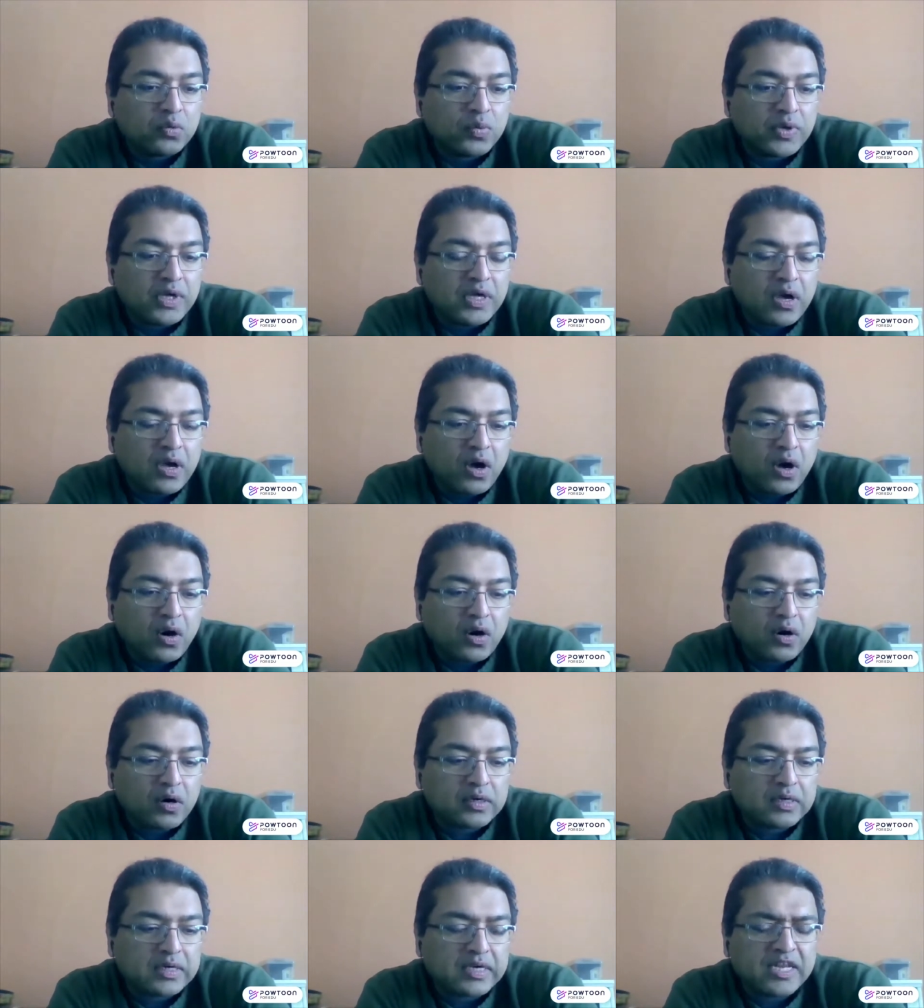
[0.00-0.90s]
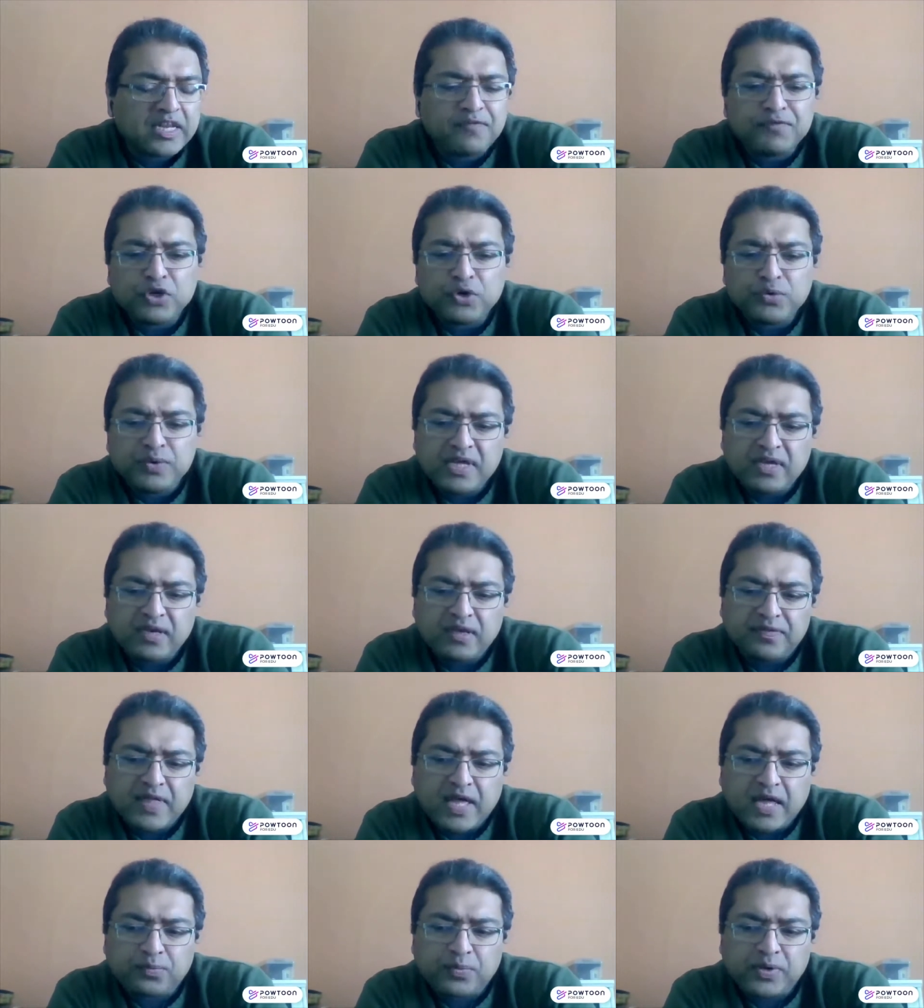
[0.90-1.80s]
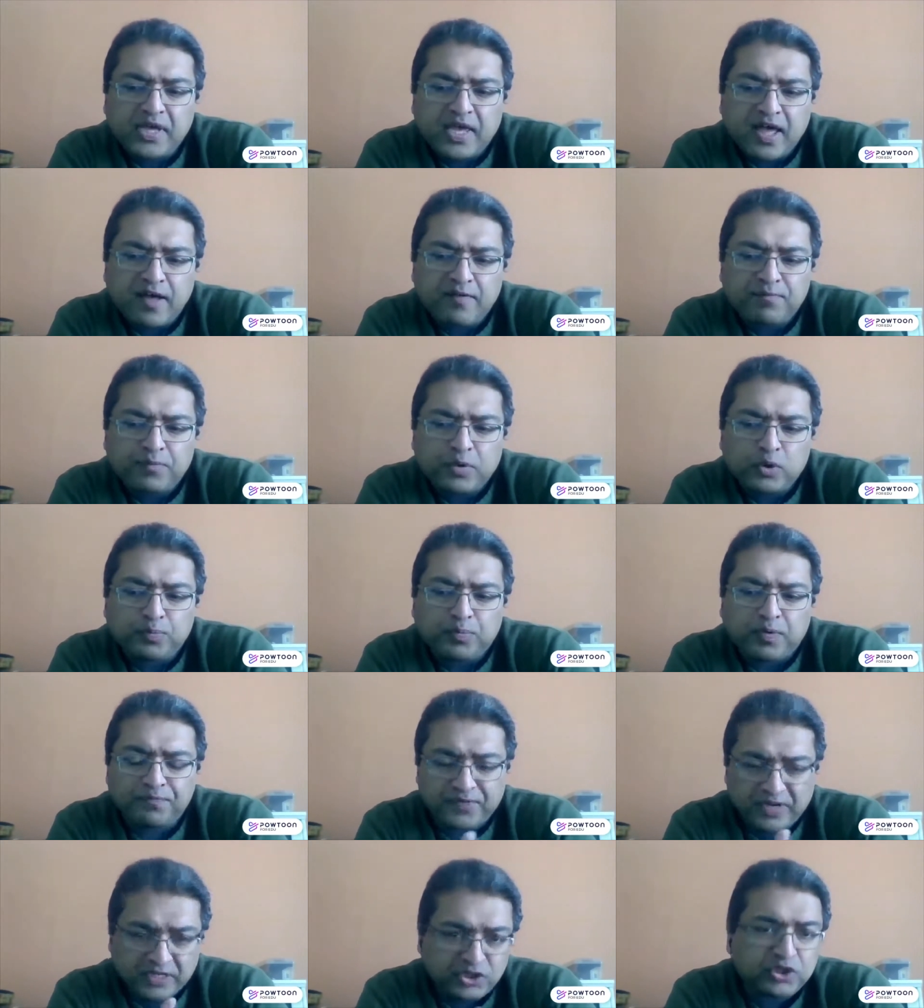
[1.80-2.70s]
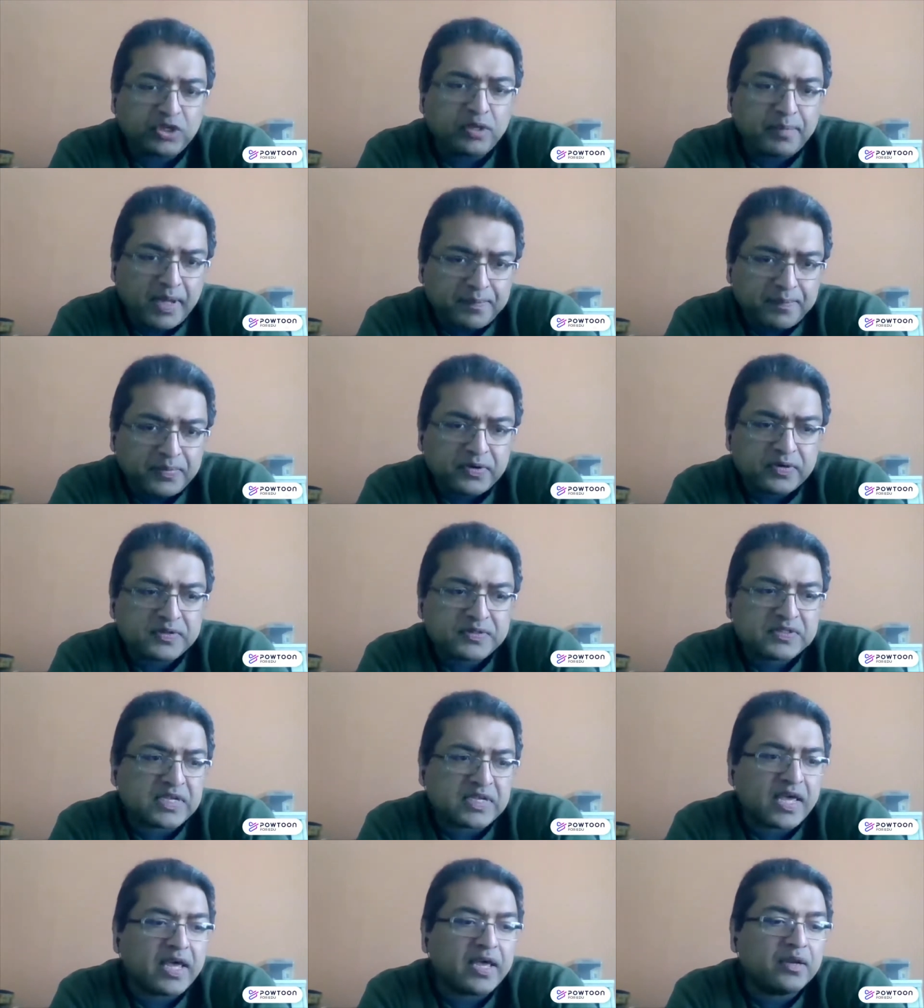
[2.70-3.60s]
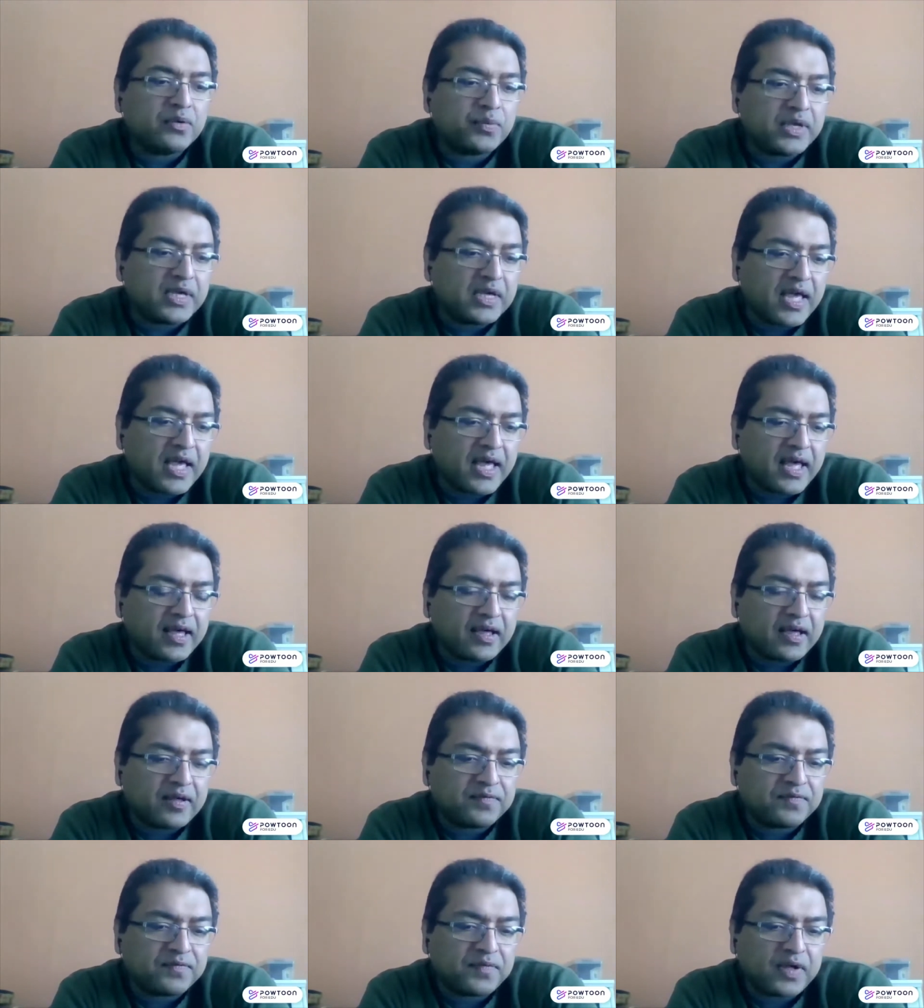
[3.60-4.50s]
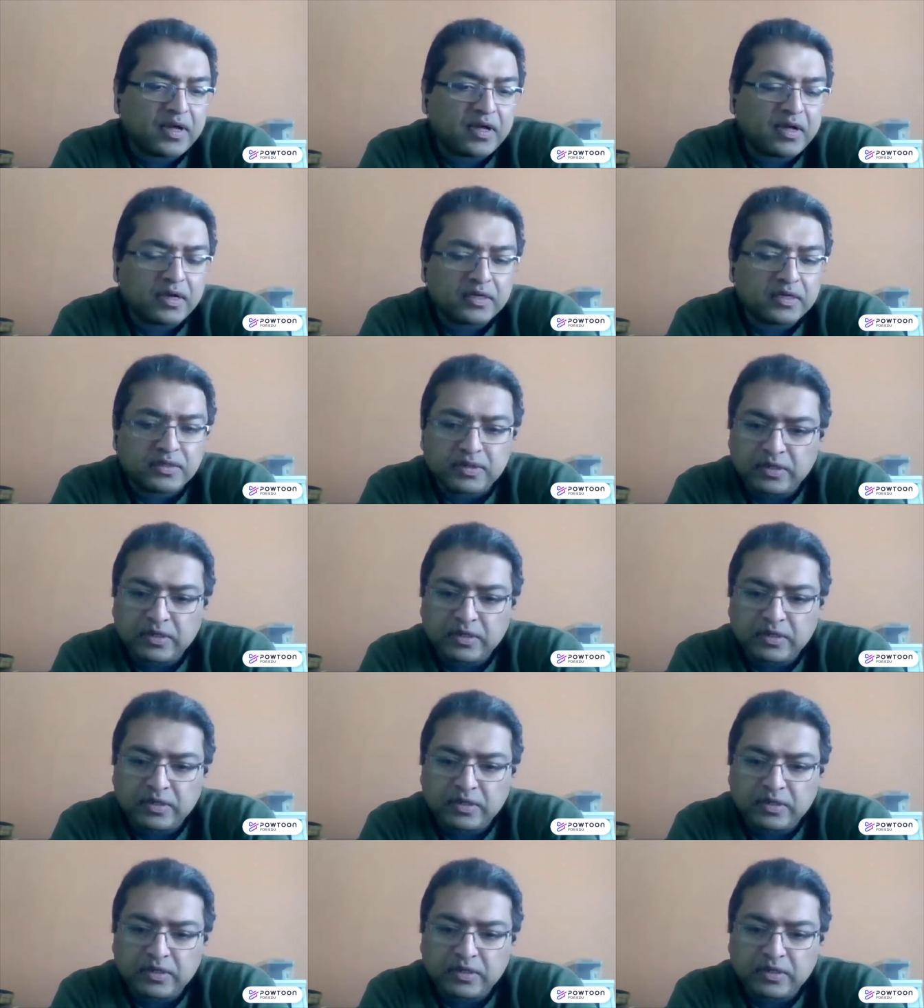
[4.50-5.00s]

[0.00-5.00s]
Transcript: We are kind of unique in that we have both professional members and we have uh,